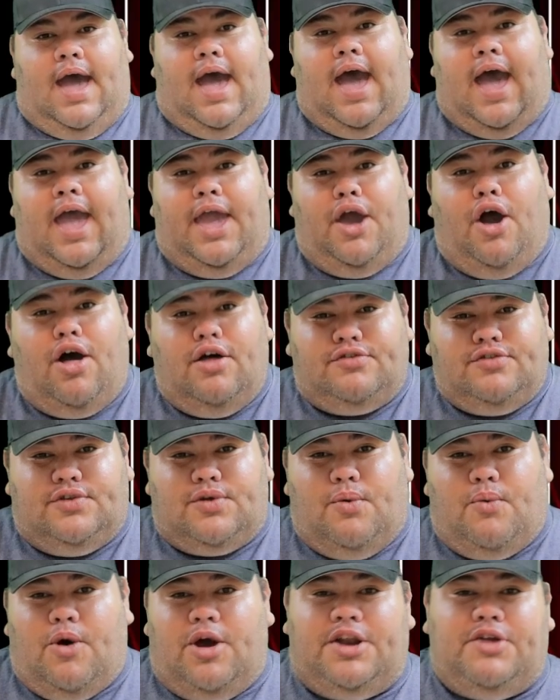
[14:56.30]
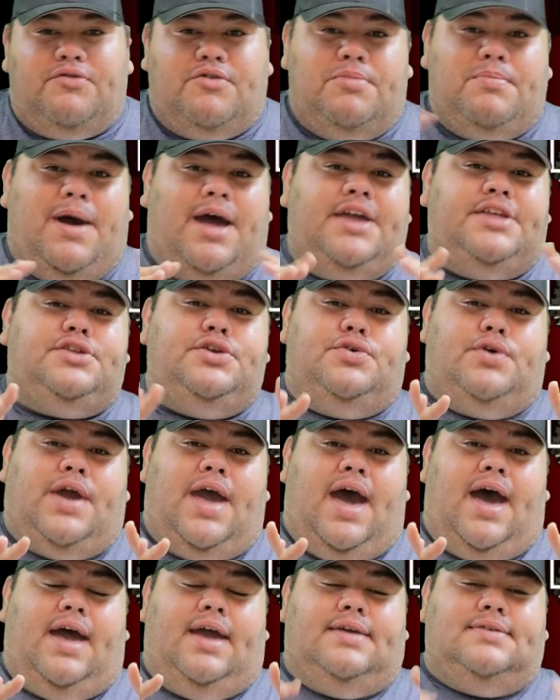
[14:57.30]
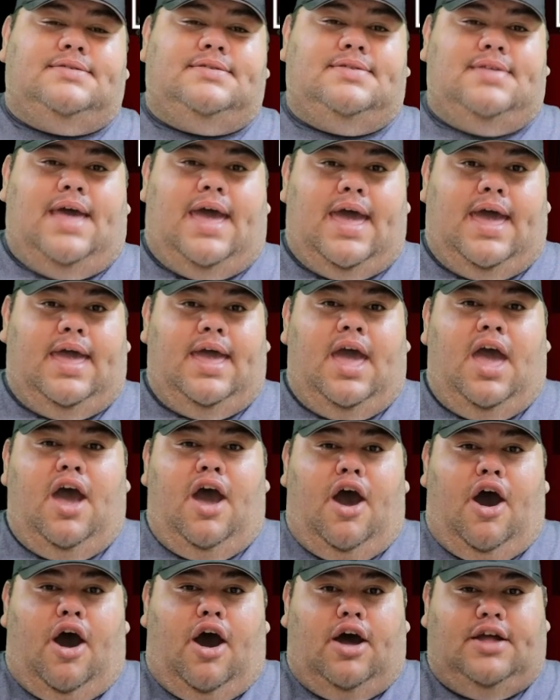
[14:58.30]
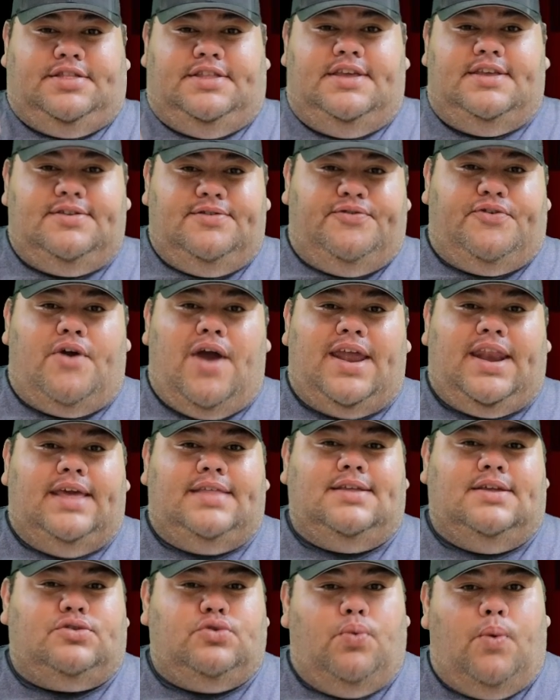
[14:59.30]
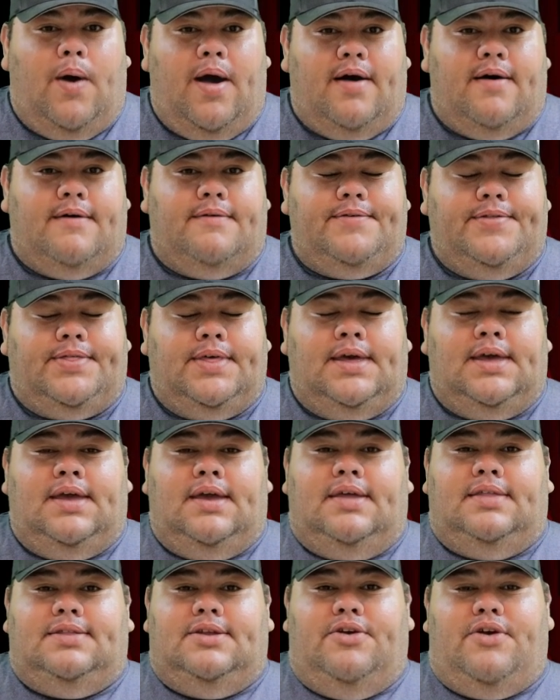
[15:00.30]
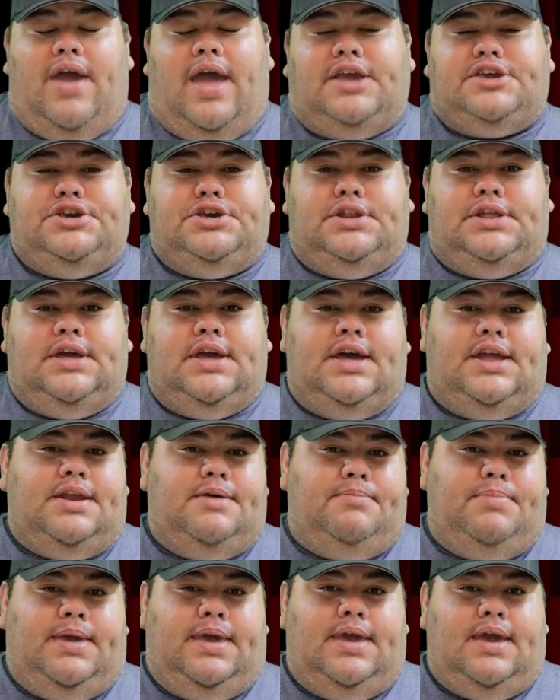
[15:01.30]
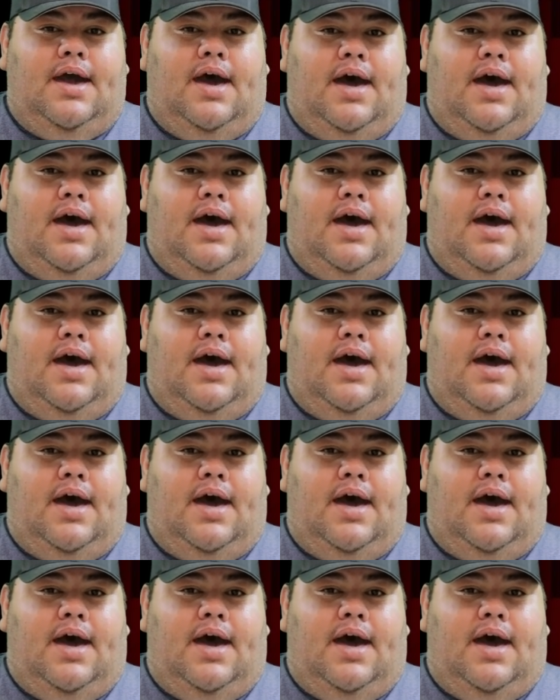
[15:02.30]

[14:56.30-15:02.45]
I also want to remind you guys that on this Friday the 12th, they're actually going to be